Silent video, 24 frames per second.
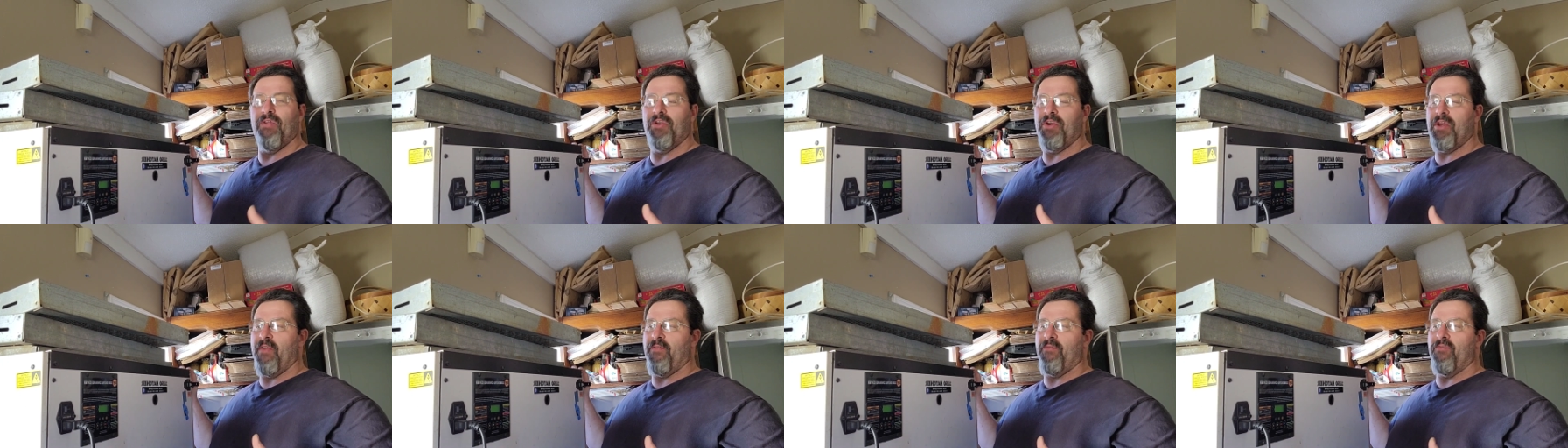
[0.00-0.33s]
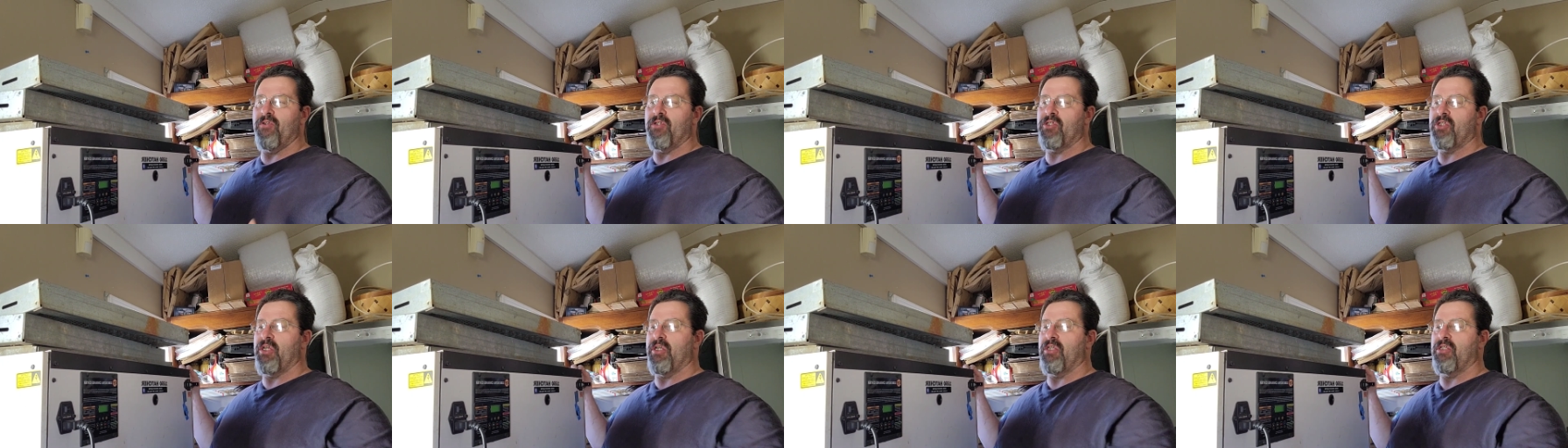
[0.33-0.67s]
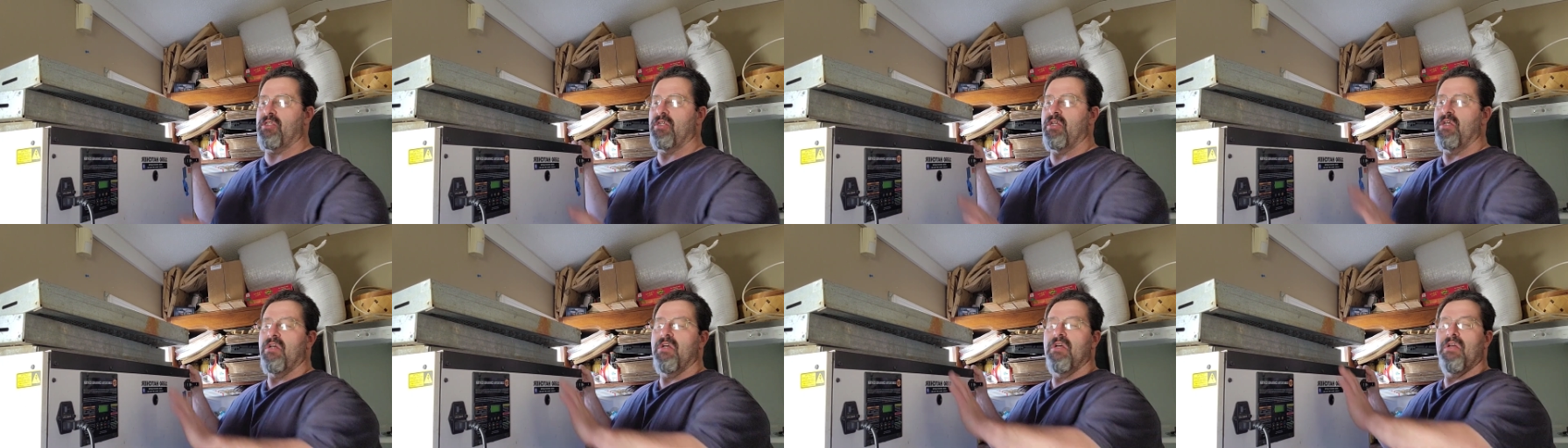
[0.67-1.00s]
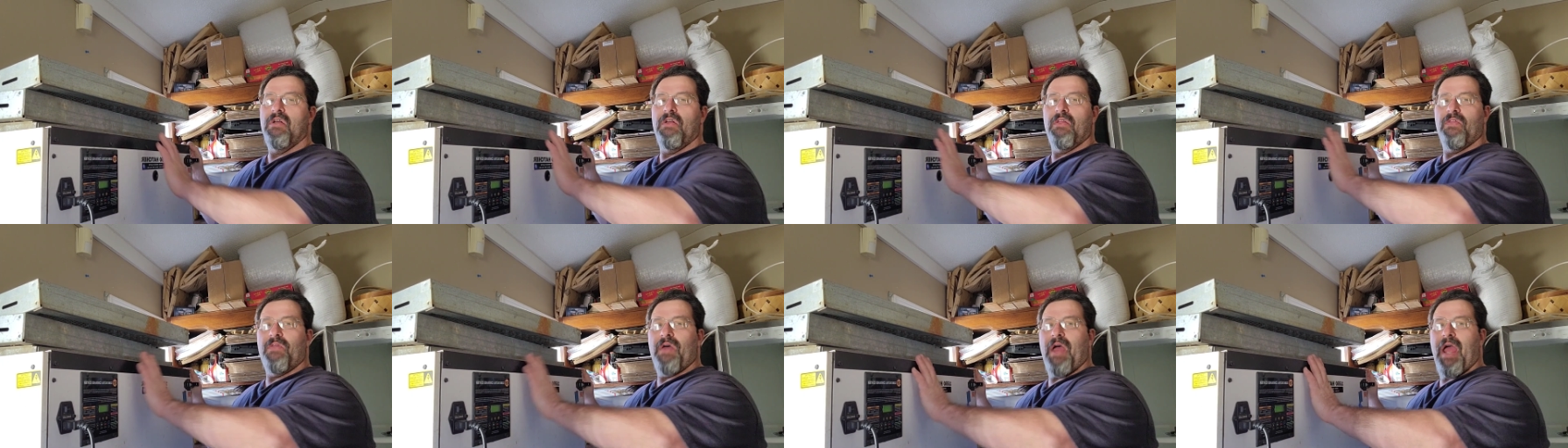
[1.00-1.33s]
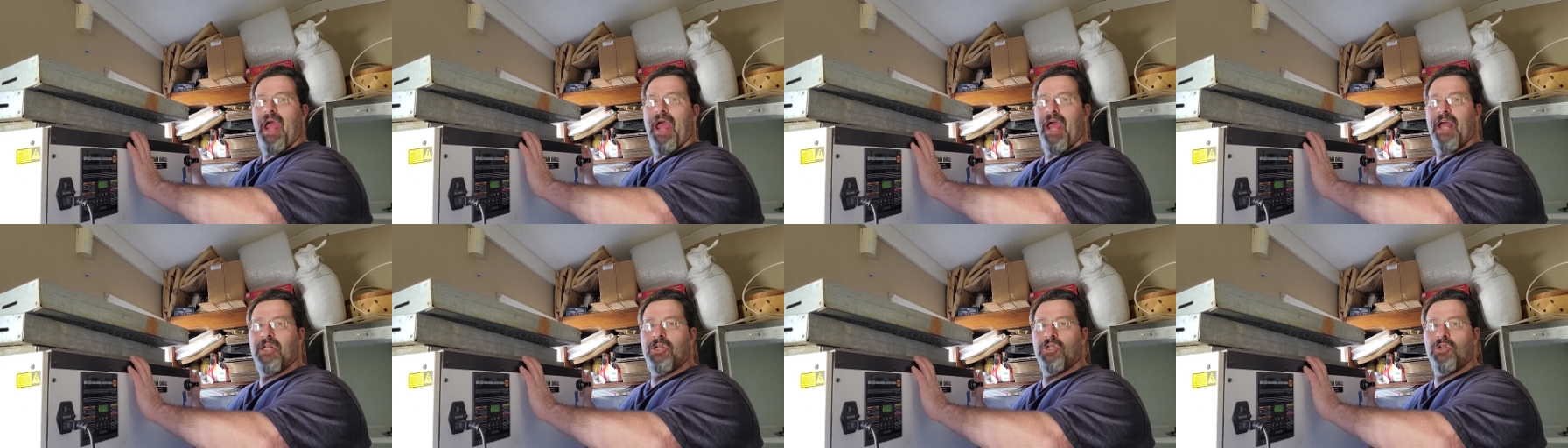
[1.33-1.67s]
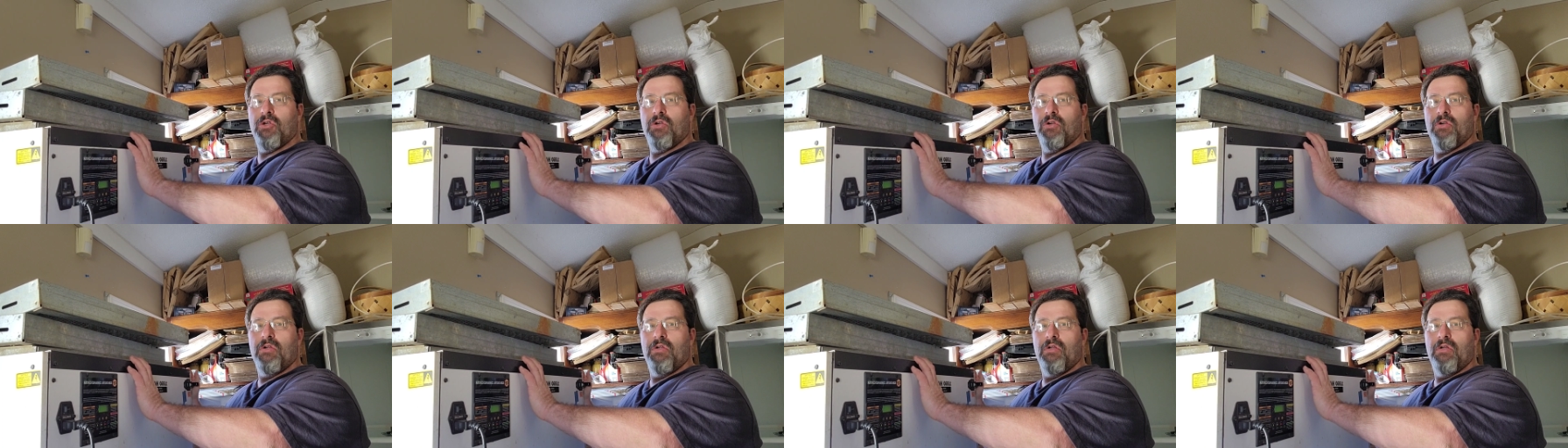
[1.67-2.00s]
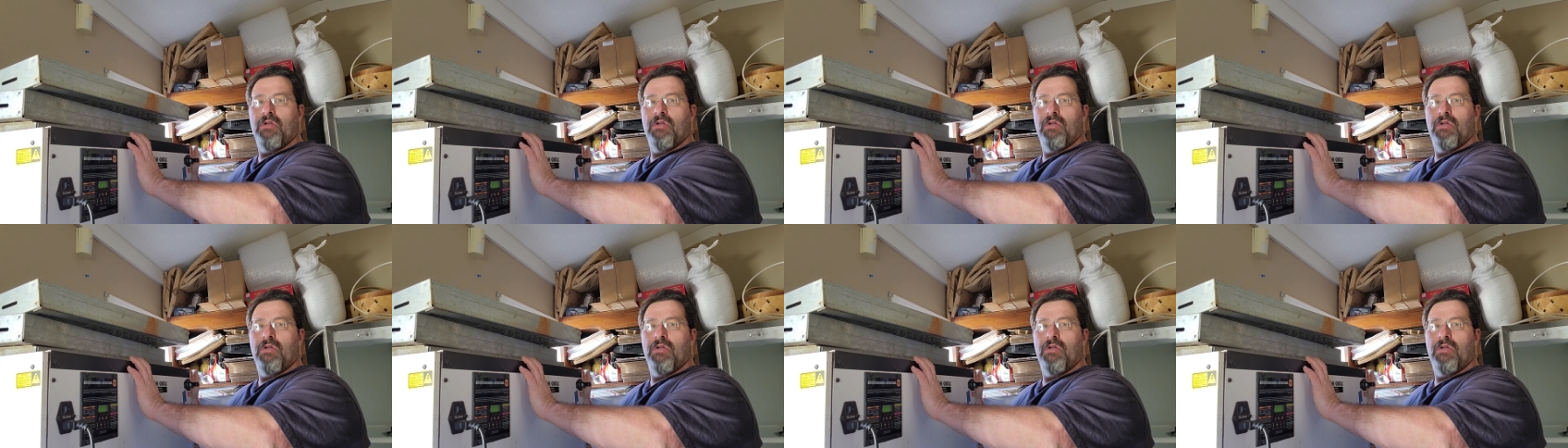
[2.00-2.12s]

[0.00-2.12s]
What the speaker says: The difference is the hatcher